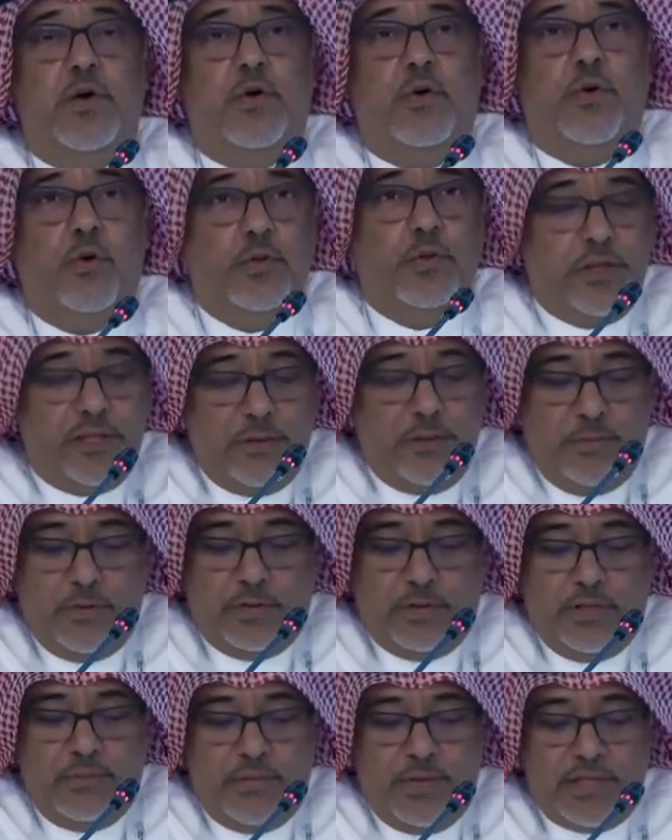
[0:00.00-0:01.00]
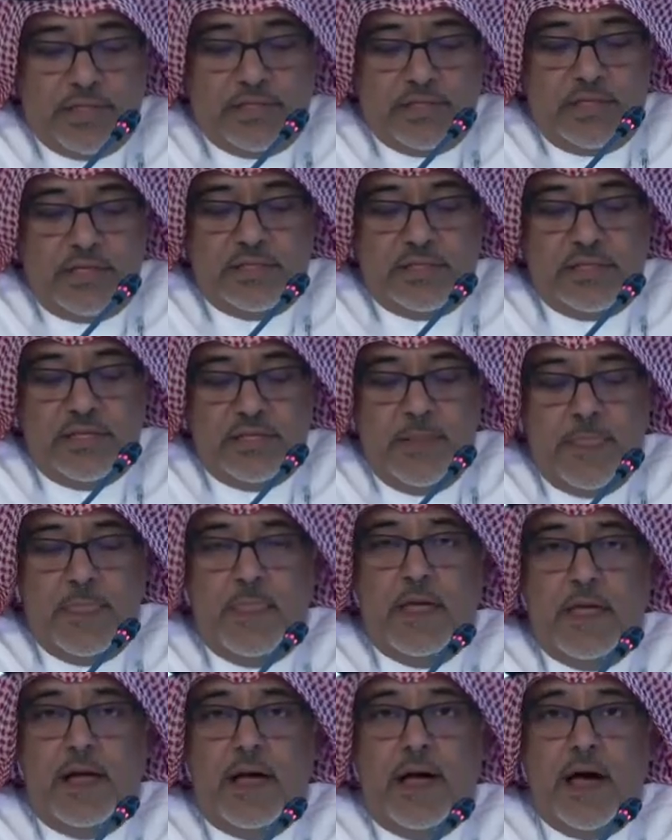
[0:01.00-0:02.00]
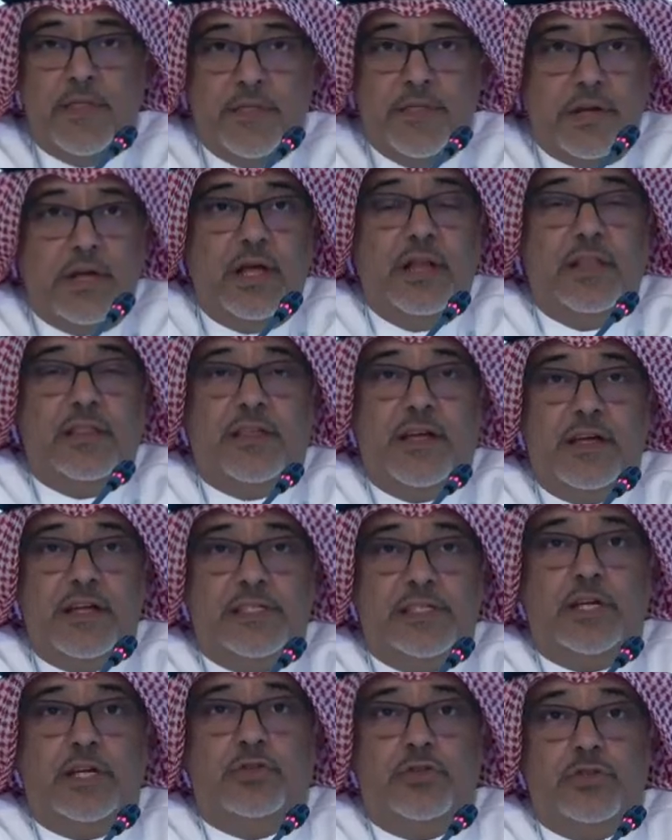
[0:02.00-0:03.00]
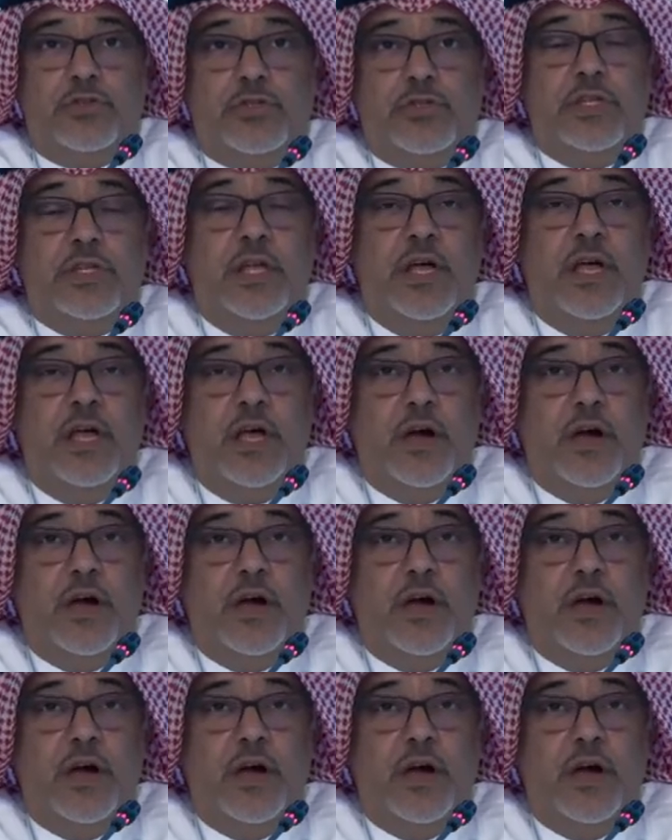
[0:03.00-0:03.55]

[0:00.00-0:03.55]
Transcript: all the deputy ministers, other healthcare sectors